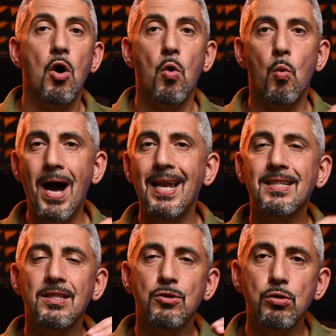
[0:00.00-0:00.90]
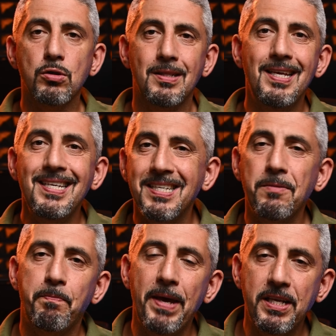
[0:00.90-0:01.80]
While I took
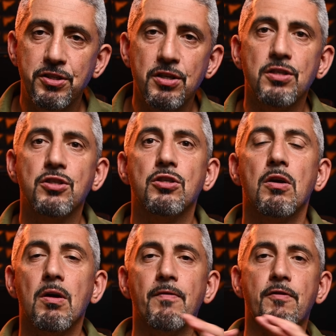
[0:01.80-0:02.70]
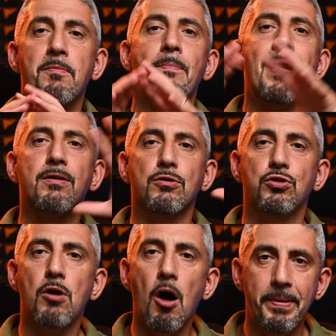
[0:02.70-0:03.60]
decent pictures from a
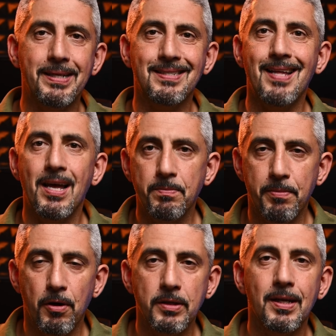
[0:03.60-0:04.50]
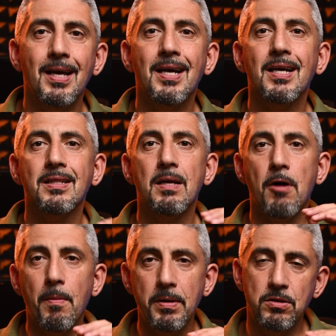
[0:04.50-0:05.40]
macroscopic standpoint, the
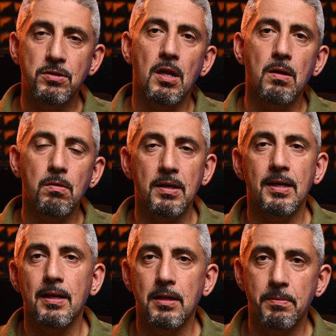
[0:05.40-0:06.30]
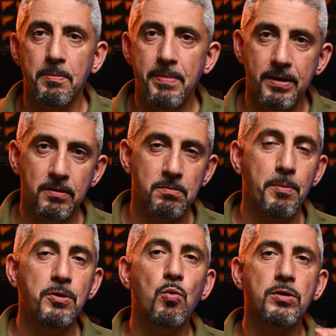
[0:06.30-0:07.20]
moment you start looking a little bit better, the
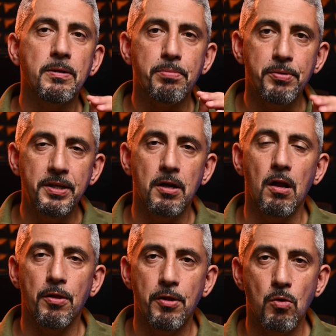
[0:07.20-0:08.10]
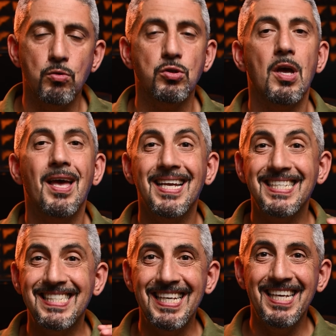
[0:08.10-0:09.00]
moment you want to print all of those,
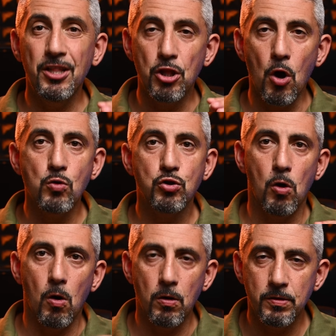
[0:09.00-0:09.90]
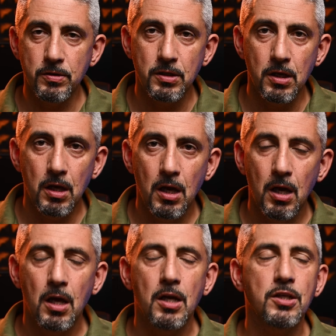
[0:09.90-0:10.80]
seeing those corners
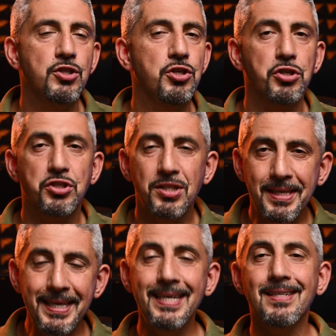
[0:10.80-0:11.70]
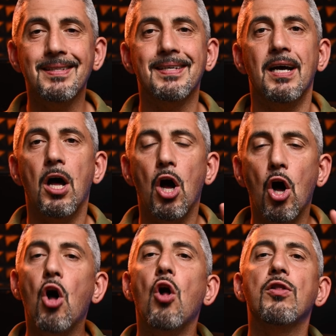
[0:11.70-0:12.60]
just killed
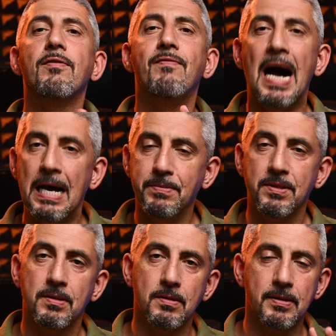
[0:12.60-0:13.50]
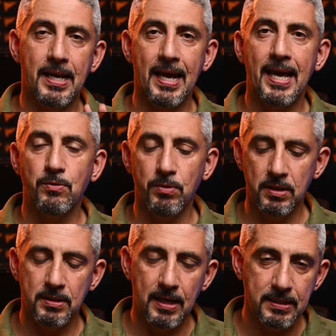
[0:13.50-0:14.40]
all the vibes that I had with
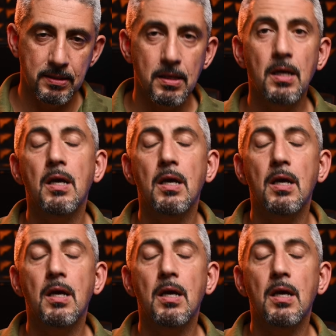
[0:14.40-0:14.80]
this lens.